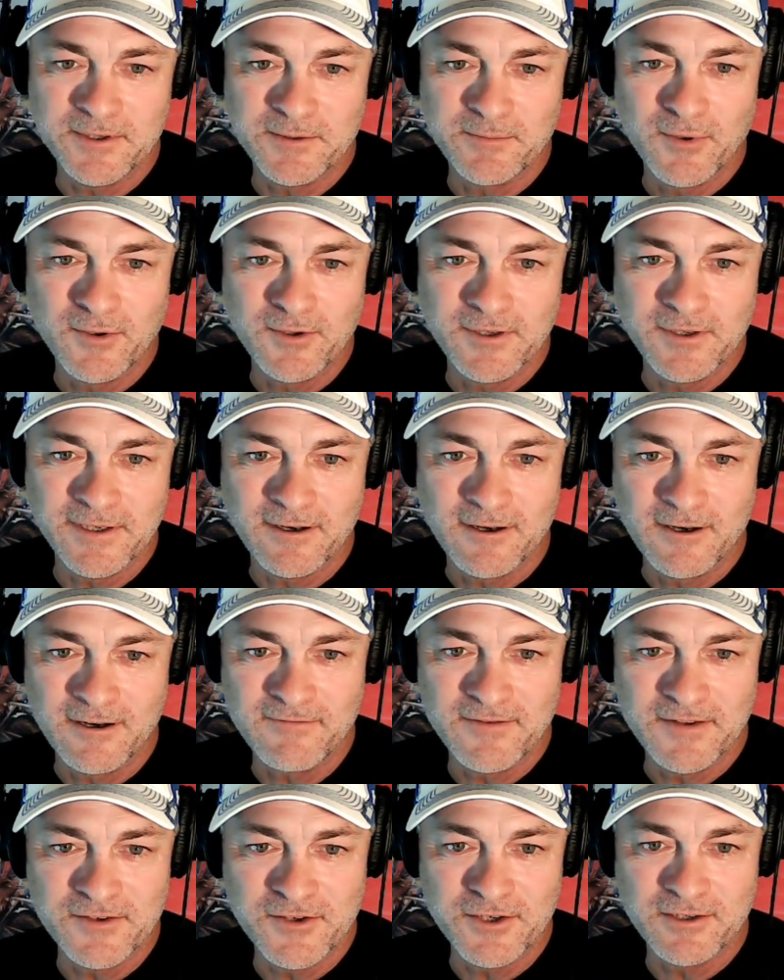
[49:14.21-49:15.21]
They're pulling
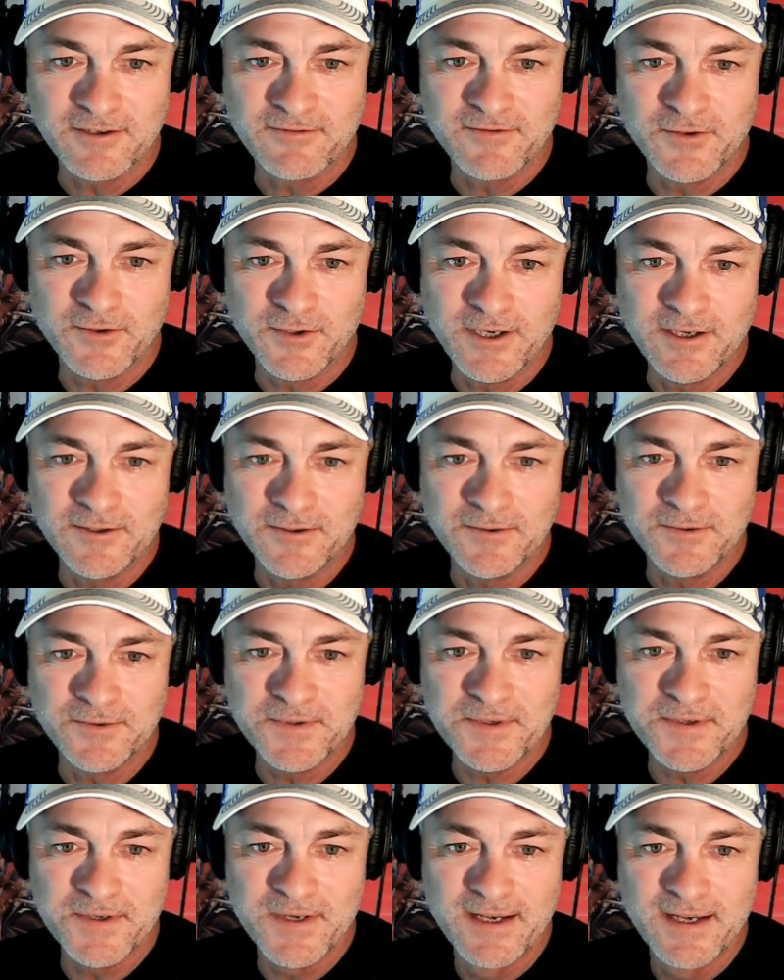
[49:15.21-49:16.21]
off-the-shelf
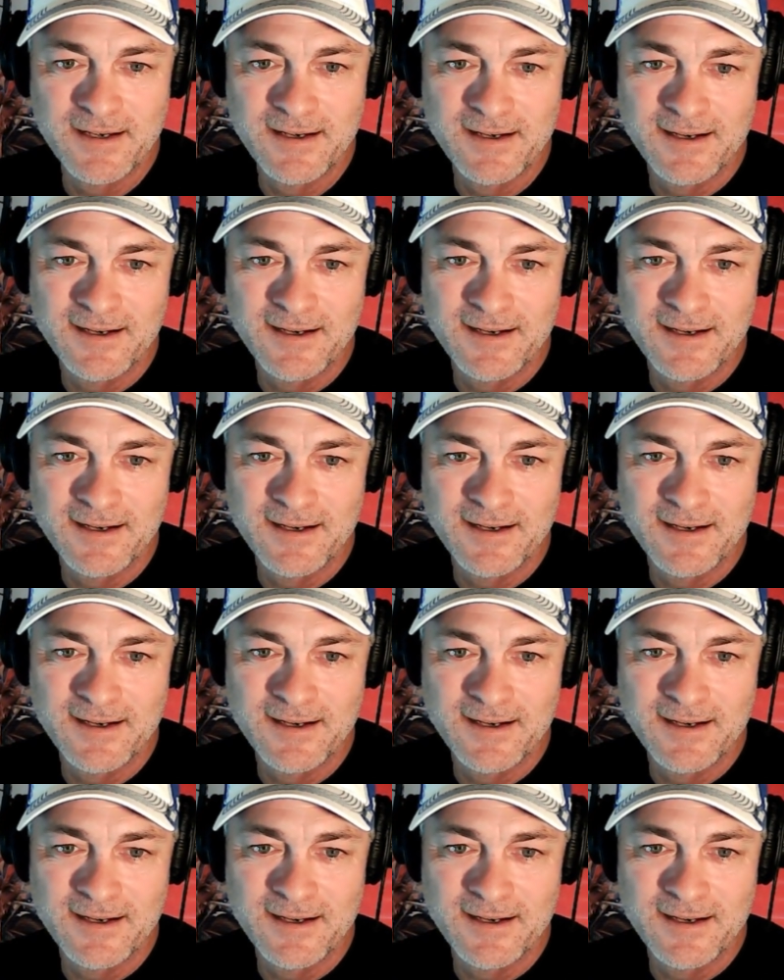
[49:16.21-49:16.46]
drones